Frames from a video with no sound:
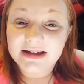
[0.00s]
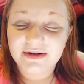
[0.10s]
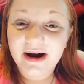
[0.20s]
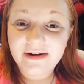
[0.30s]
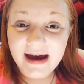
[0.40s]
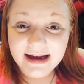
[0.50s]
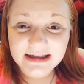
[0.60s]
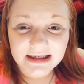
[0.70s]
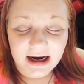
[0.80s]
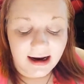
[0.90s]
So now
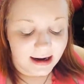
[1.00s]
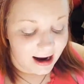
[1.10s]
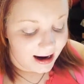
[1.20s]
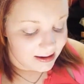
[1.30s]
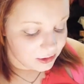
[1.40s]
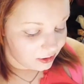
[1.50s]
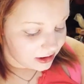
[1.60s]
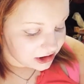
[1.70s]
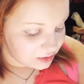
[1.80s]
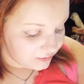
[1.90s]
that's done, I'm
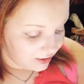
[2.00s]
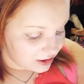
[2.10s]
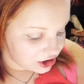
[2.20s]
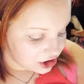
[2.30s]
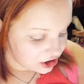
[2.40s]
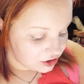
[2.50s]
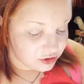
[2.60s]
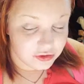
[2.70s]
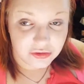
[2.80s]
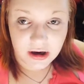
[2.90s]
going to move on
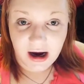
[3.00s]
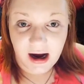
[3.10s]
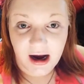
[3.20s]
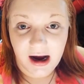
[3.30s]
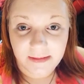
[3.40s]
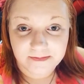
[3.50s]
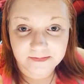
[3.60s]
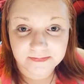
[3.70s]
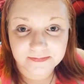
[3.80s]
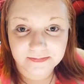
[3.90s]
to
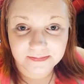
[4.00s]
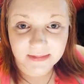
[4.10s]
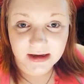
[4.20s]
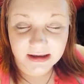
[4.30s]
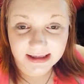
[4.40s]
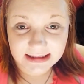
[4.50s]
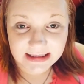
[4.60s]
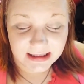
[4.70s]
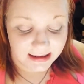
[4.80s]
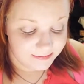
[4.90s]

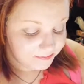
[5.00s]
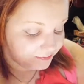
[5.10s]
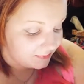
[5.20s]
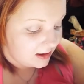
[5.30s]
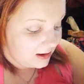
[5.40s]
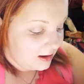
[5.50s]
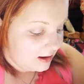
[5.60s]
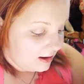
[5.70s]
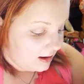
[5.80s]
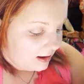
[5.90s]
concealing.
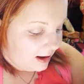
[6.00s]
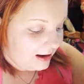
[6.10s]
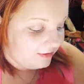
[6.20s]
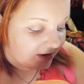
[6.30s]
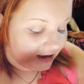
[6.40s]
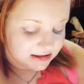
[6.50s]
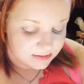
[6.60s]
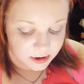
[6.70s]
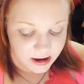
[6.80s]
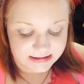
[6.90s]
And I've got
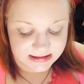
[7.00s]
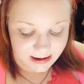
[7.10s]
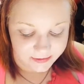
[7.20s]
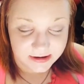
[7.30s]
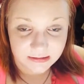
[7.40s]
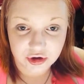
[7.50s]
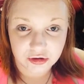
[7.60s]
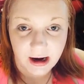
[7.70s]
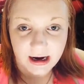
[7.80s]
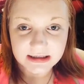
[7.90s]
some products out that I'm
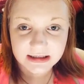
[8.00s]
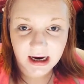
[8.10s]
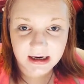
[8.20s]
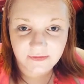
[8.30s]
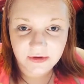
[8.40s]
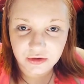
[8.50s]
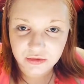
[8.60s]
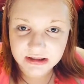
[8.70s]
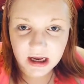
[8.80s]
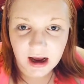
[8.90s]
trying to kind of
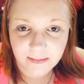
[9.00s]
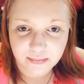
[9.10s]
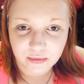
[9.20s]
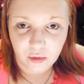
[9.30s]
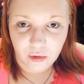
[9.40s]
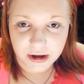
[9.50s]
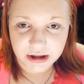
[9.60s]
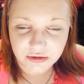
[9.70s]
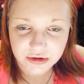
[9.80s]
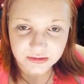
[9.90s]
use up or
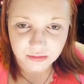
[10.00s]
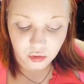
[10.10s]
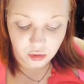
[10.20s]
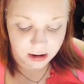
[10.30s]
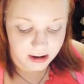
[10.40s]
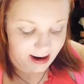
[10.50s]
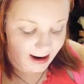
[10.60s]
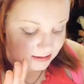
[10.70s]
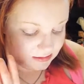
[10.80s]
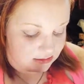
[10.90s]
use more,
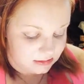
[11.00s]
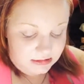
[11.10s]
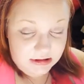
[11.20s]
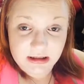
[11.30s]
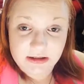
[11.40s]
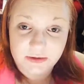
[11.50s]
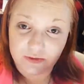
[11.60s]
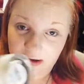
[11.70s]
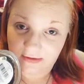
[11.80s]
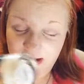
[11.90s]
and this was
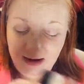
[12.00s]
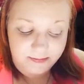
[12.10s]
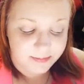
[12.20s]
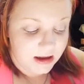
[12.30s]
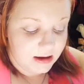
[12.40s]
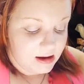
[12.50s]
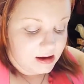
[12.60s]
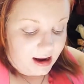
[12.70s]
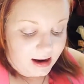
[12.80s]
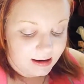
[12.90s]
one of them.
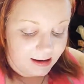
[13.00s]
And